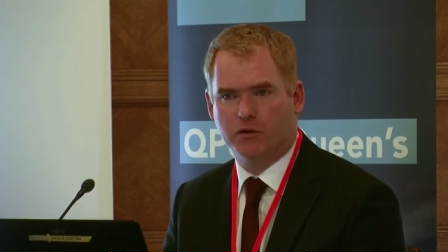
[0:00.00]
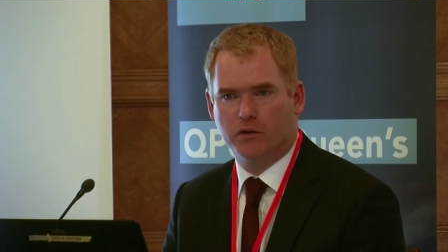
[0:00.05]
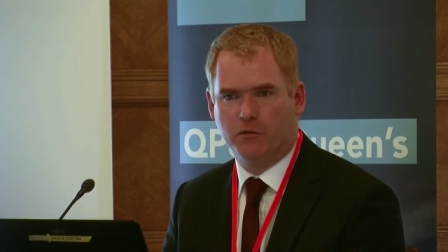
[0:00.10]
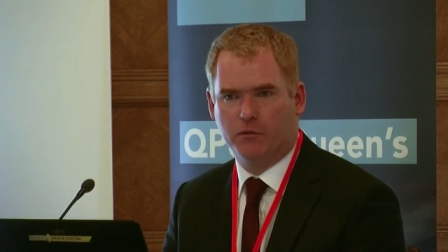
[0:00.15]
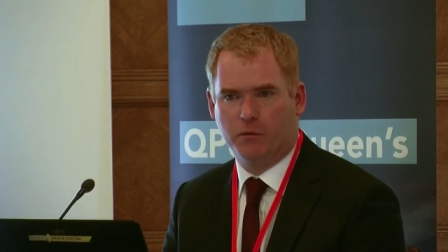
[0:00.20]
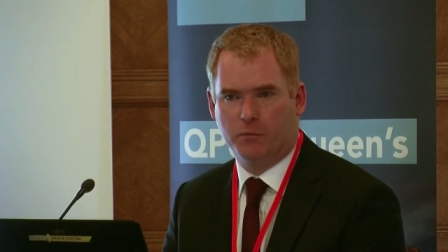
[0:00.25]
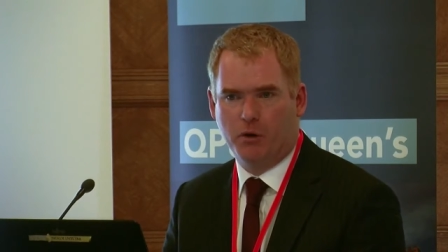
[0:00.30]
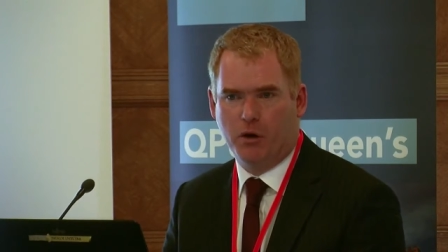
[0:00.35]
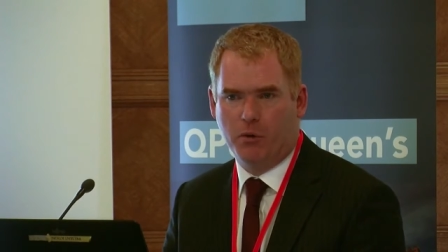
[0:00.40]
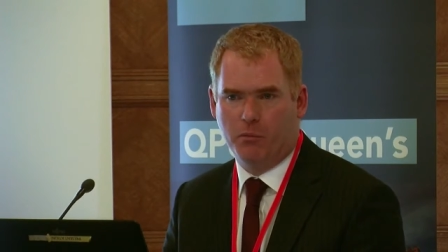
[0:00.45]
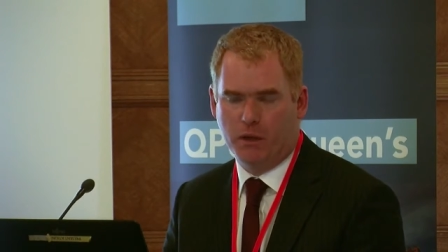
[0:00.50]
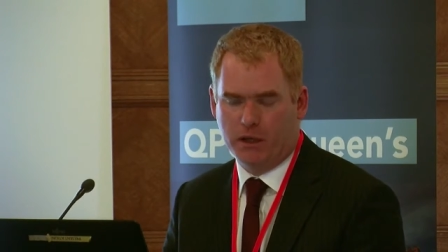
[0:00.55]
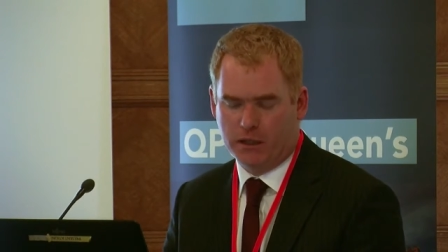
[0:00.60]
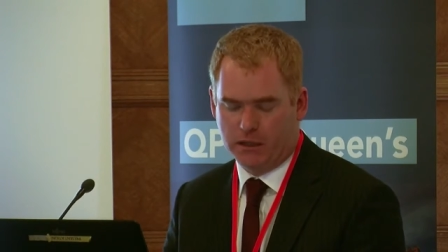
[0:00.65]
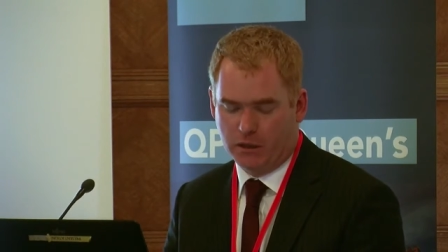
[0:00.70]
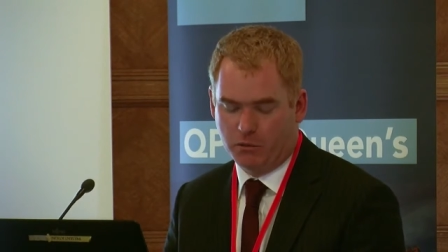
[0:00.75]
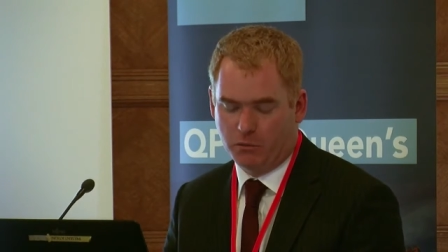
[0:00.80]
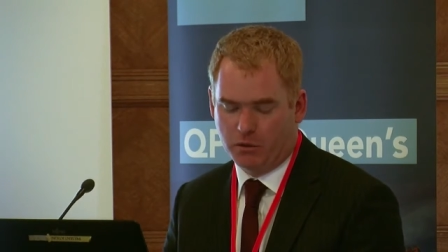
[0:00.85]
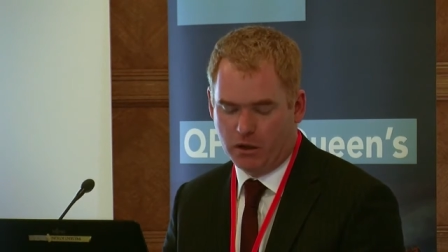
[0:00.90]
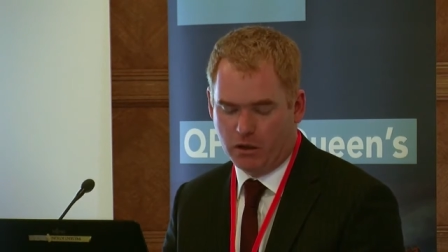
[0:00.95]
of the public.
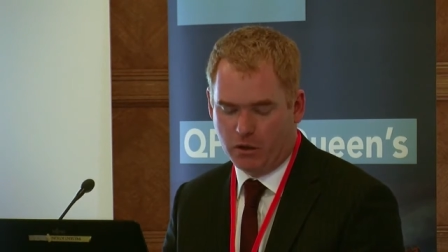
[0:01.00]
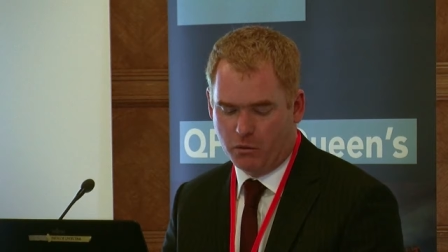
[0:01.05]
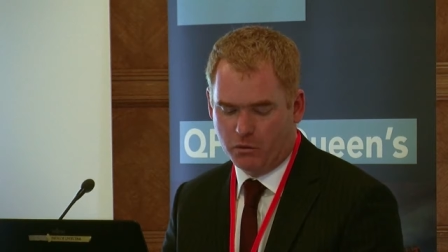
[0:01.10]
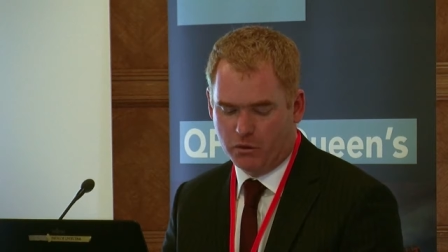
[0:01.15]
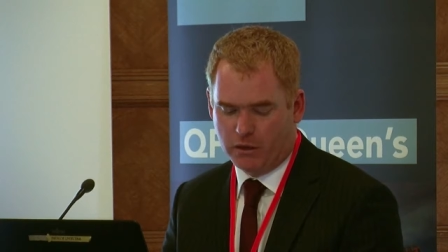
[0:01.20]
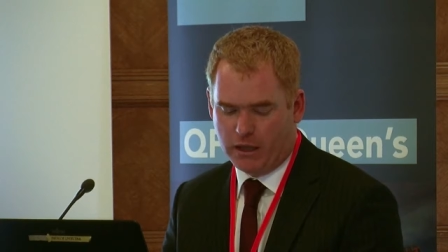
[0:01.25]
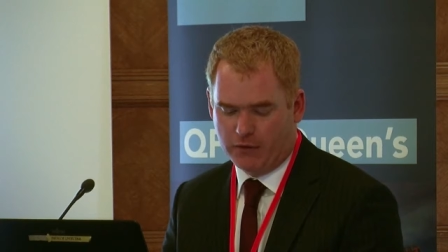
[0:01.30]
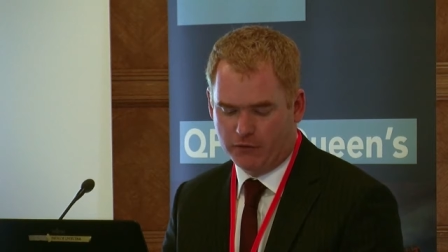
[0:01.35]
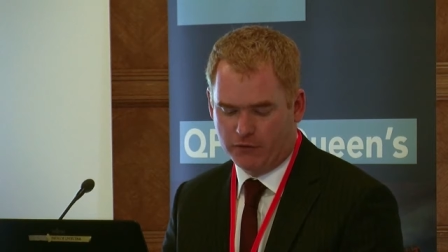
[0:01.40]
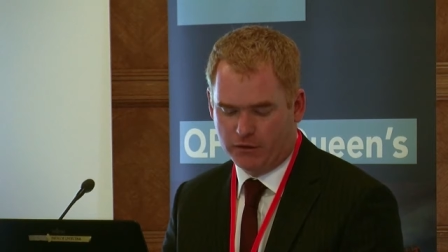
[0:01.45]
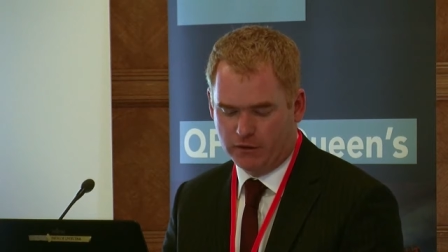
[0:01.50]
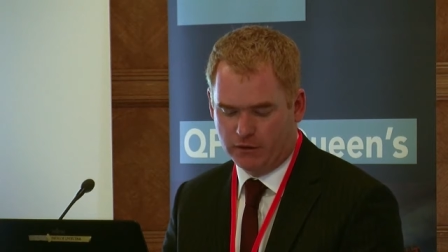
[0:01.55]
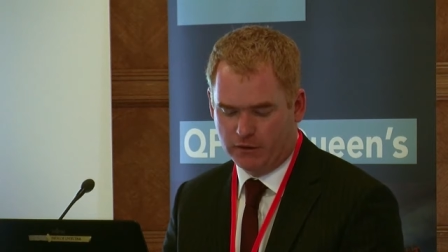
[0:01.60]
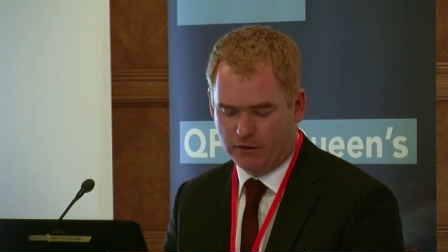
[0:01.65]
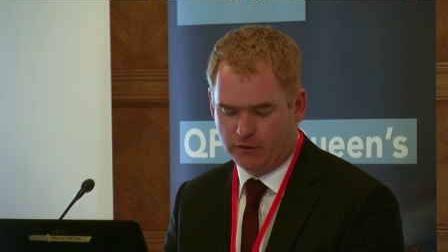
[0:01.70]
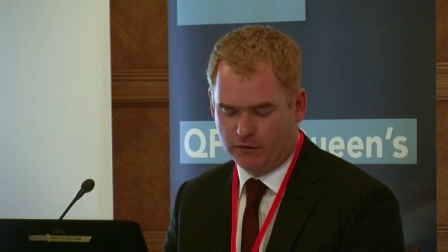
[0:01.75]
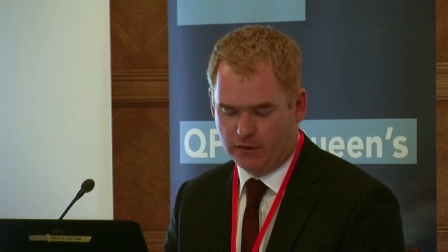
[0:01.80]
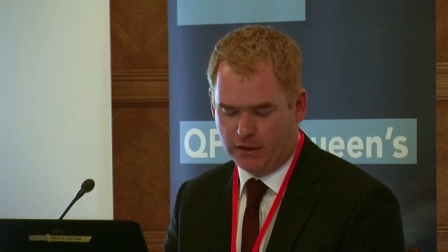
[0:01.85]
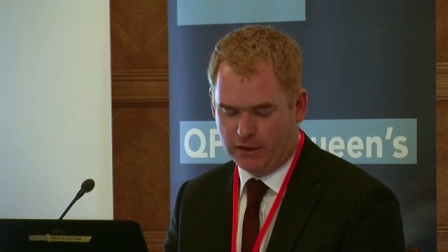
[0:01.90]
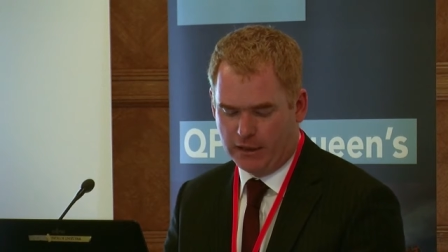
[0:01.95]
I would have to
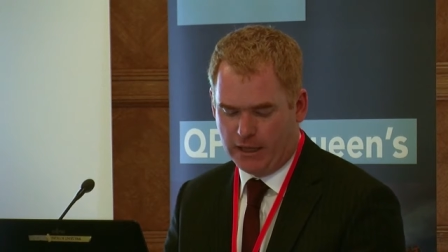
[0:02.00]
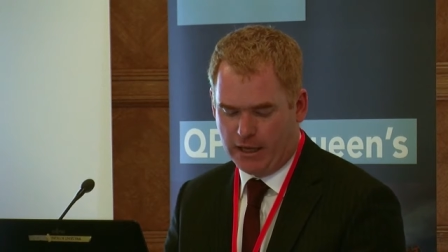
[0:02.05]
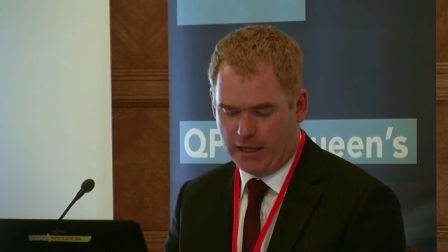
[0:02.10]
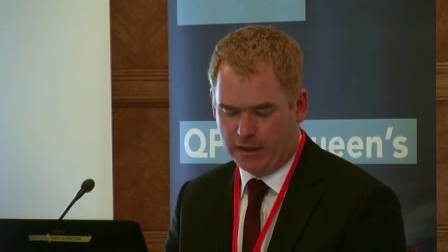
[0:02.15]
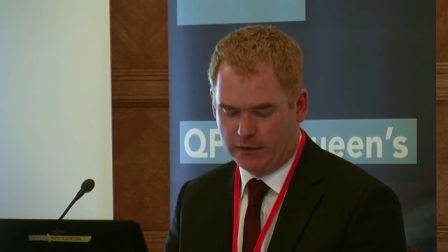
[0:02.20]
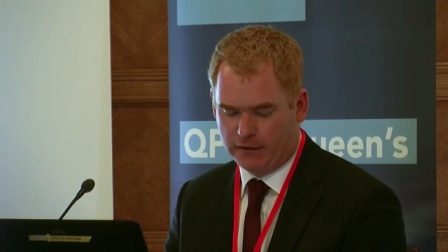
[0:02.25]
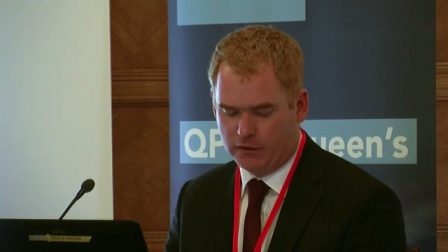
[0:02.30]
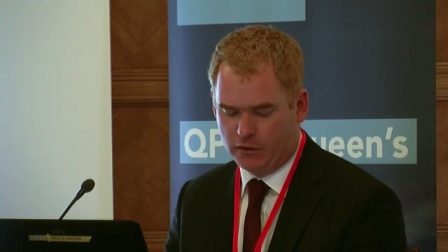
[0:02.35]
say that,